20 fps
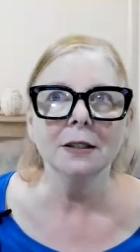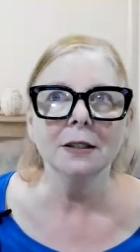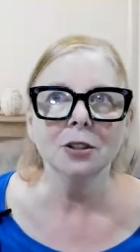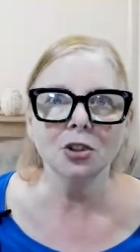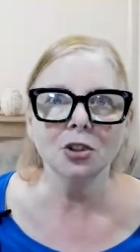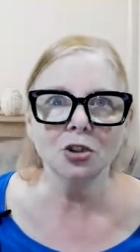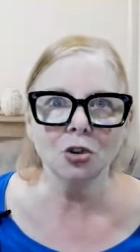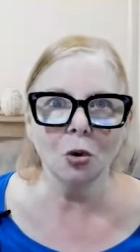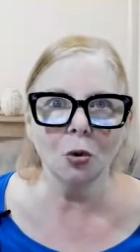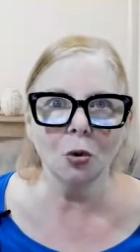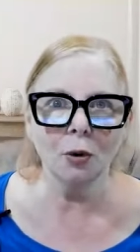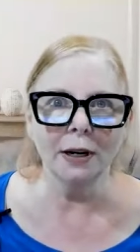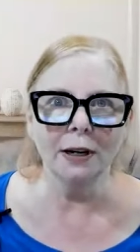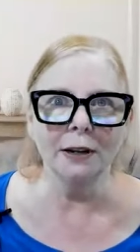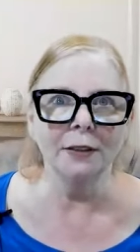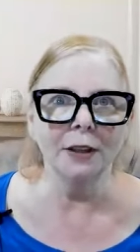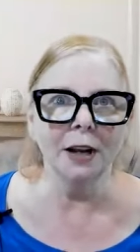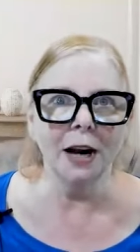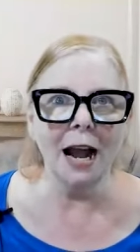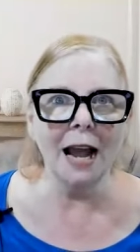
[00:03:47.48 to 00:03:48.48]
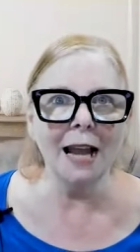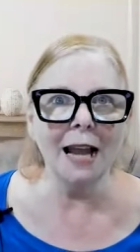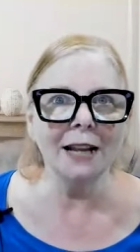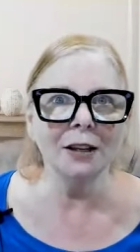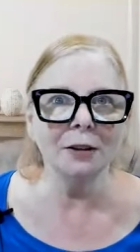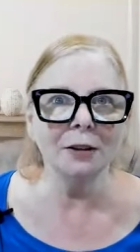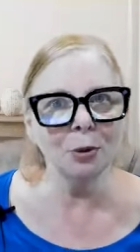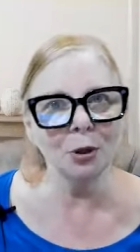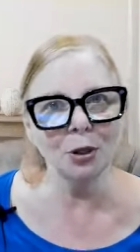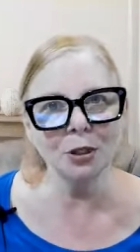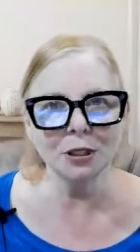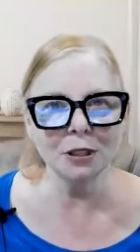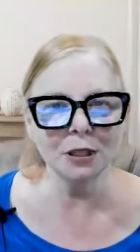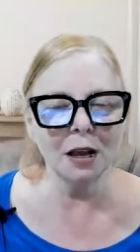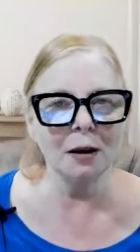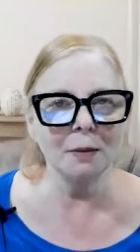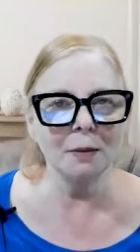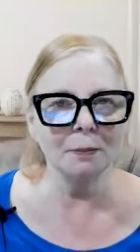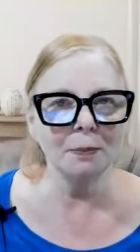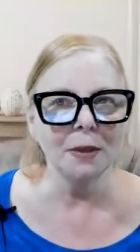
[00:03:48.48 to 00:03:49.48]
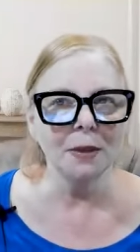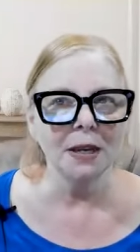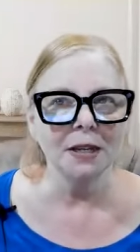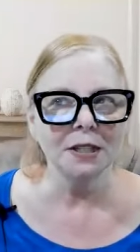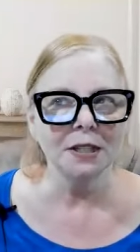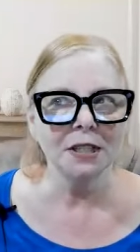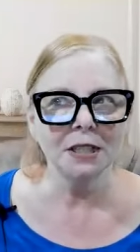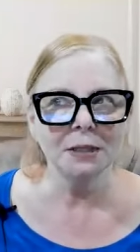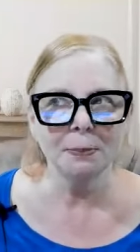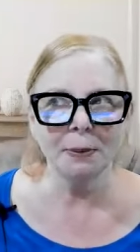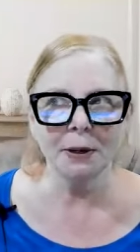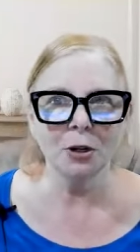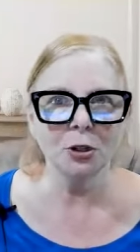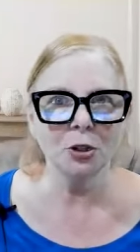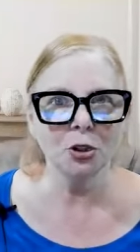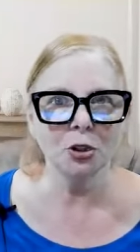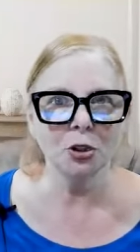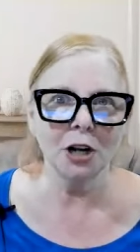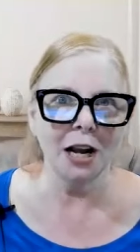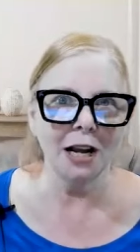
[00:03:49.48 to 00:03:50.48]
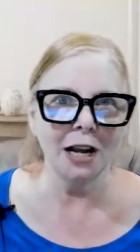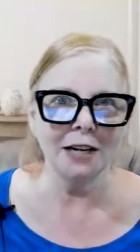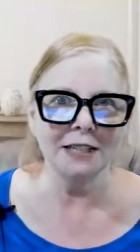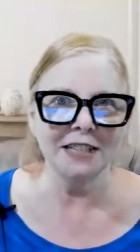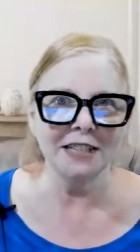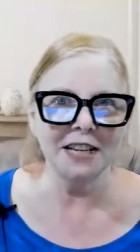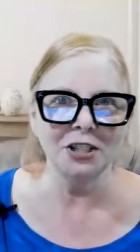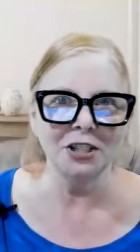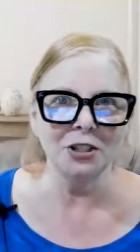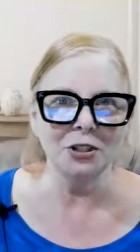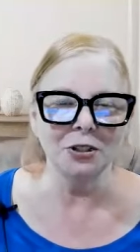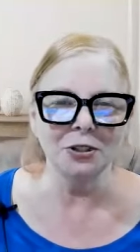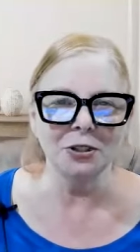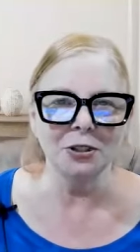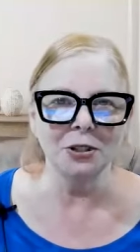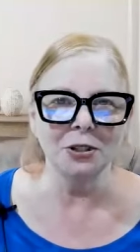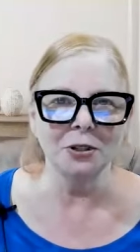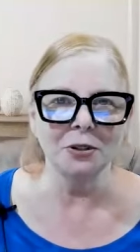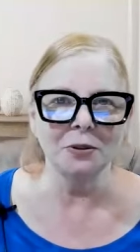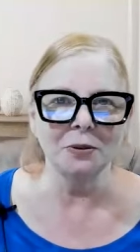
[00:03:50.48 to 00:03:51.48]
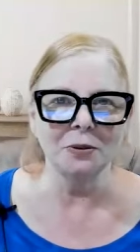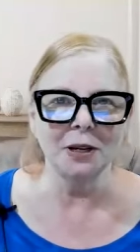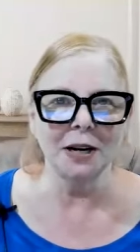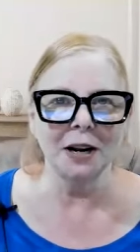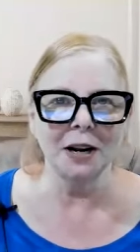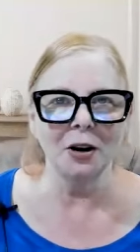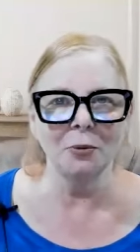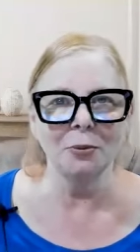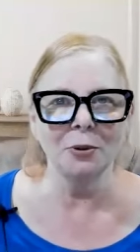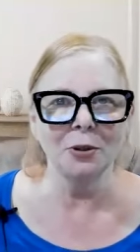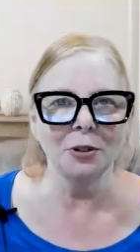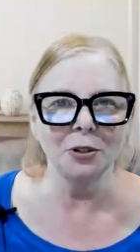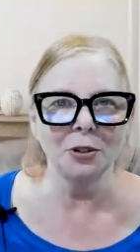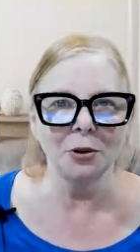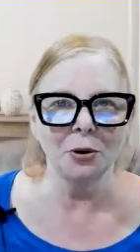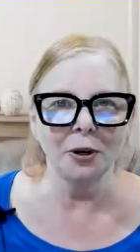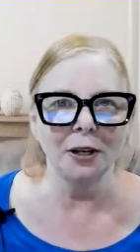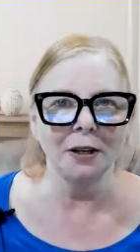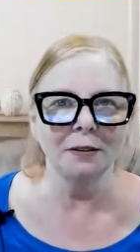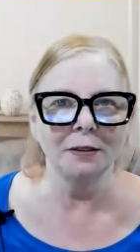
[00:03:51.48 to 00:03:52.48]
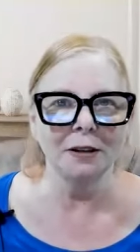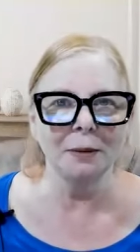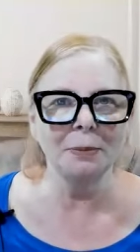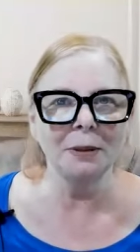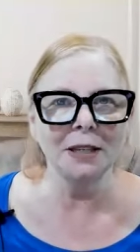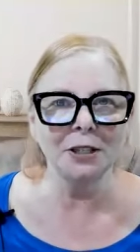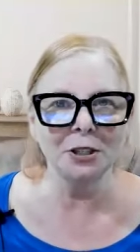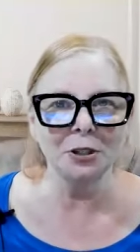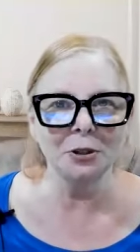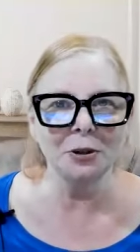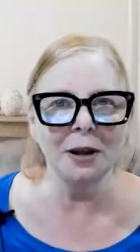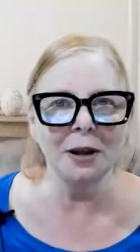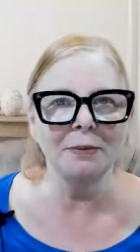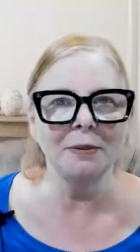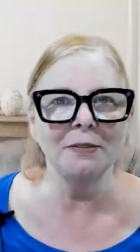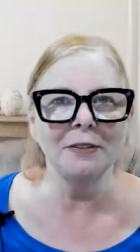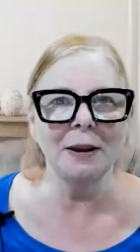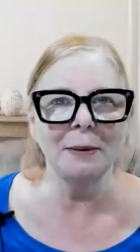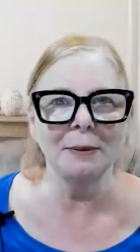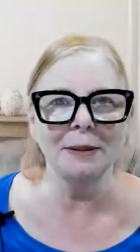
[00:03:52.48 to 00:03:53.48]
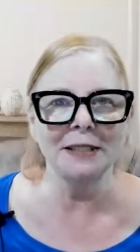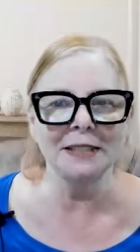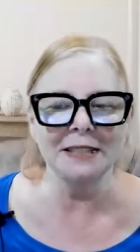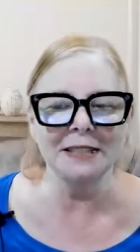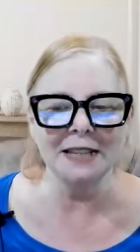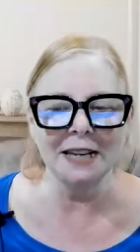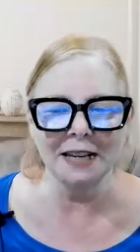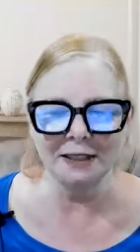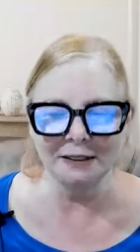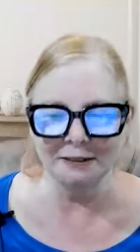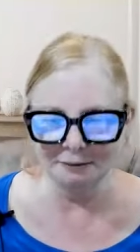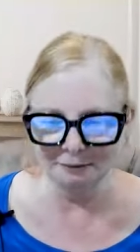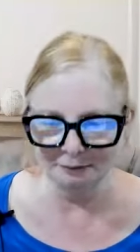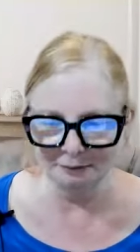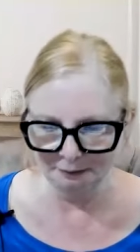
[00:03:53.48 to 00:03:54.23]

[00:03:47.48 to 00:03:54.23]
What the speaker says: story that I could put some spiritual connotations to, and I hope you enjoy it. God bless you. Have a fabulous day.